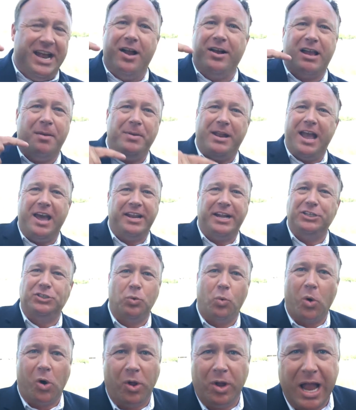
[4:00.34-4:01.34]
now coming out against
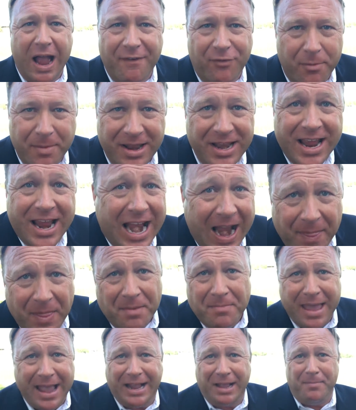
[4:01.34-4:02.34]
world government and
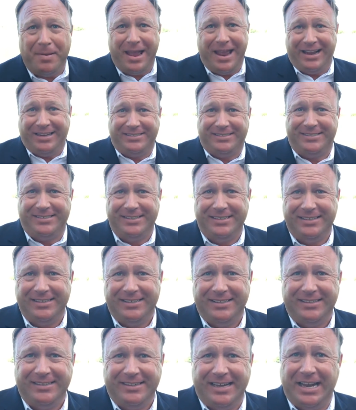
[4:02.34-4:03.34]
the megabanks
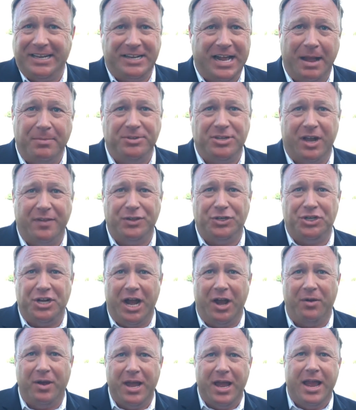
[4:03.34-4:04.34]
and comes on the
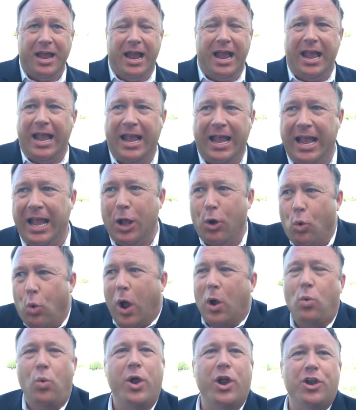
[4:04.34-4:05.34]
show.
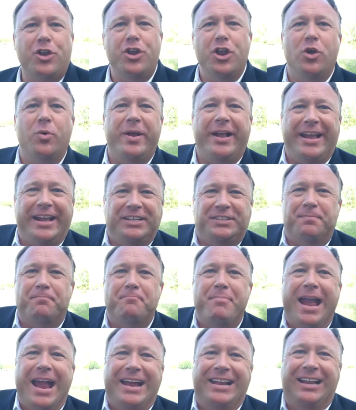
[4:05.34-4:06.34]
What we're doing is
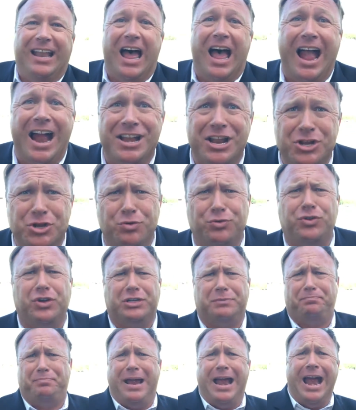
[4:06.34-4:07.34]
mainline, and you
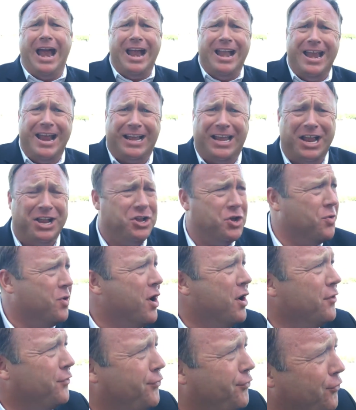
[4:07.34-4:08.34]
just panic and you
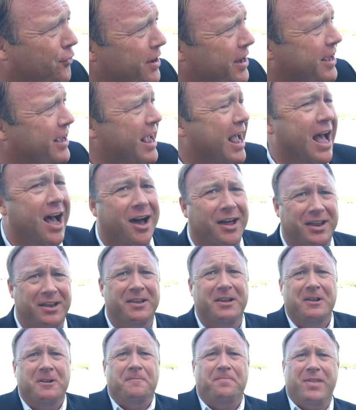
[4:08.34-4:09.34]
freak out,
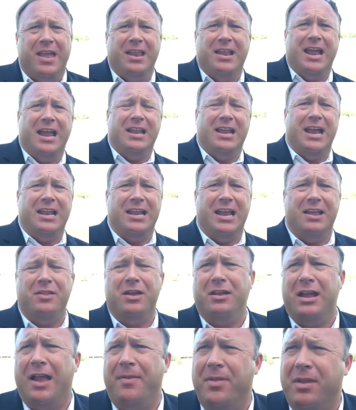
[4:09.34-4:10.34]
and
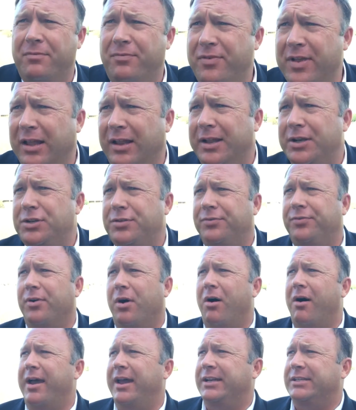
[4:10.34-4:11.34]
the Village
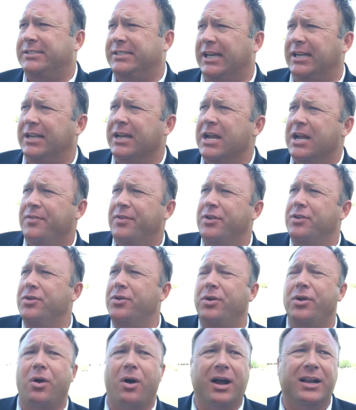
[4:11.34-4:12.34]
Voice and the
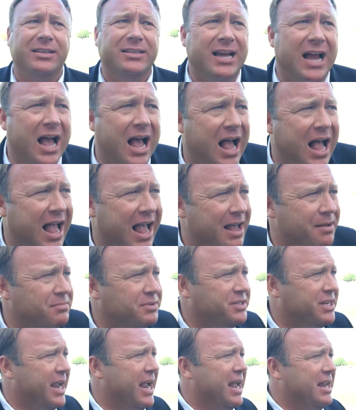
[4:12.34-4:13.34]
New York
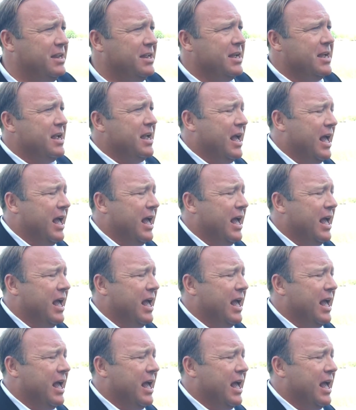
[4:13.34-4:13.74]
Times and